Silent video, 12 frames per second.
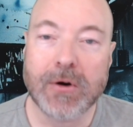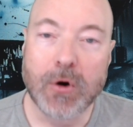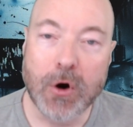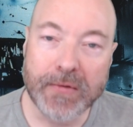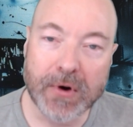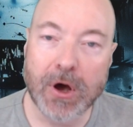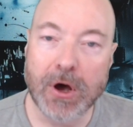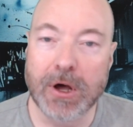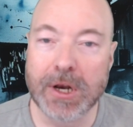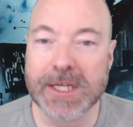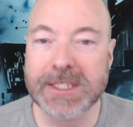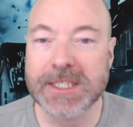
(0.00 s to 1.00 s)

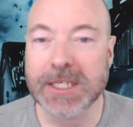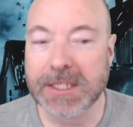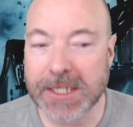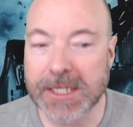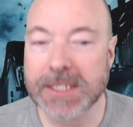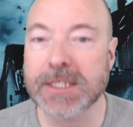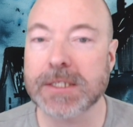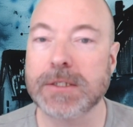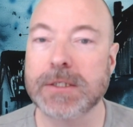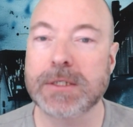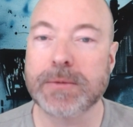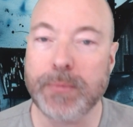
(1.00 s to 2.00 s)
Overall, it's a
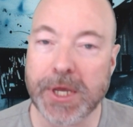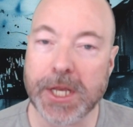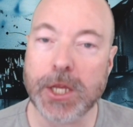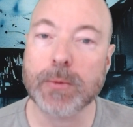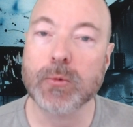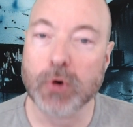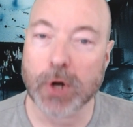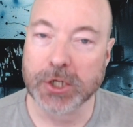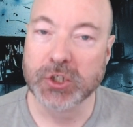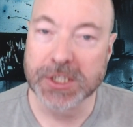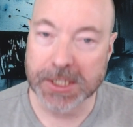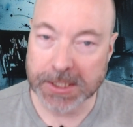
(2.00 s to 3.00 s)
decent medium
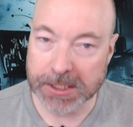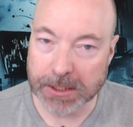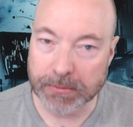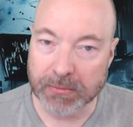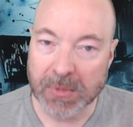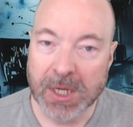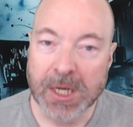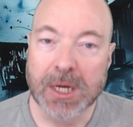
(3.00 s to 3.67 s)
crunch system,